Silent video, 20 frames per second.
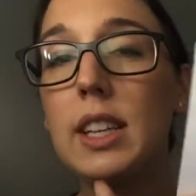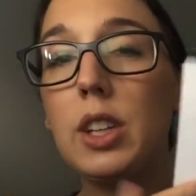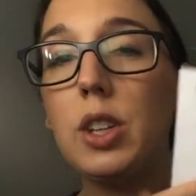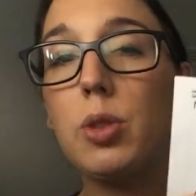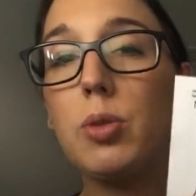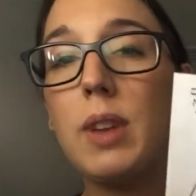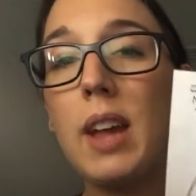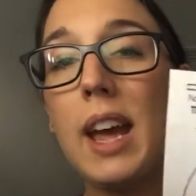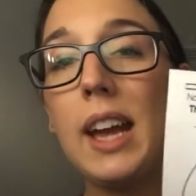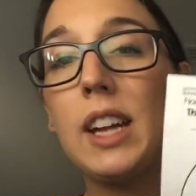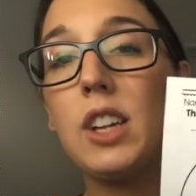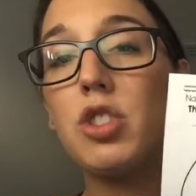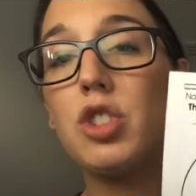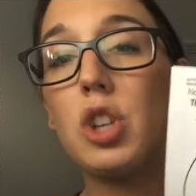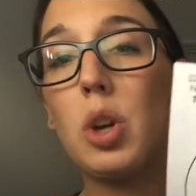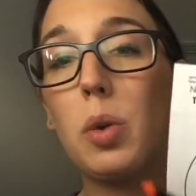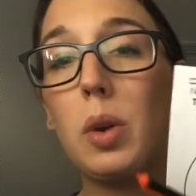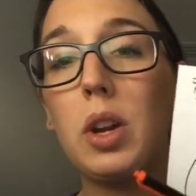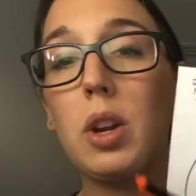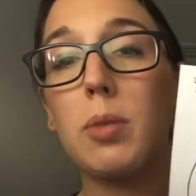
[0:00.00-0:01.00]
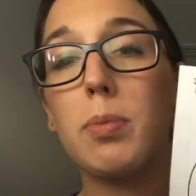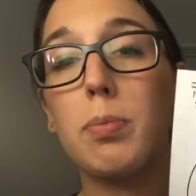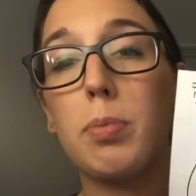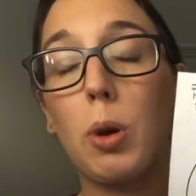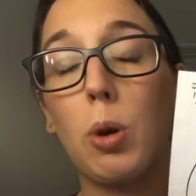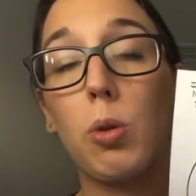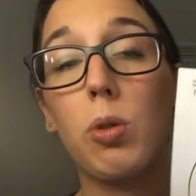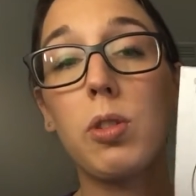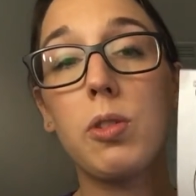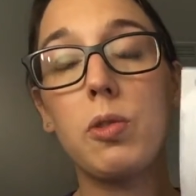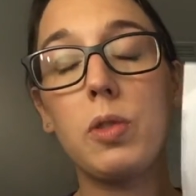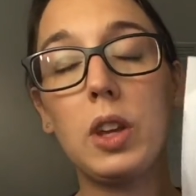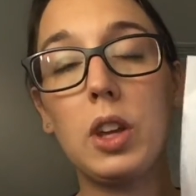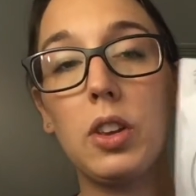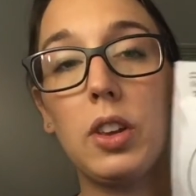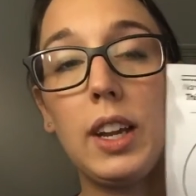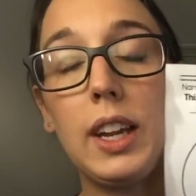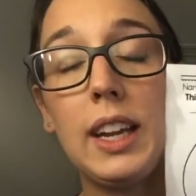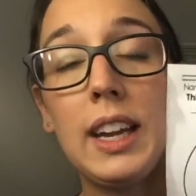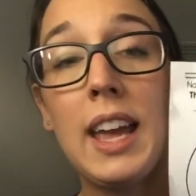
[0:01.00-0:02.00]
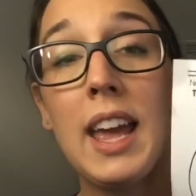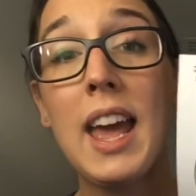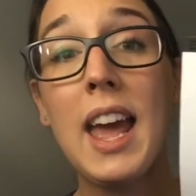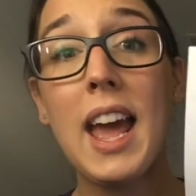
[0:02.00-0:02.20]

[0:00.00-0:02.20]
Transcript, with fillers: Unhei and Joey are both feeling,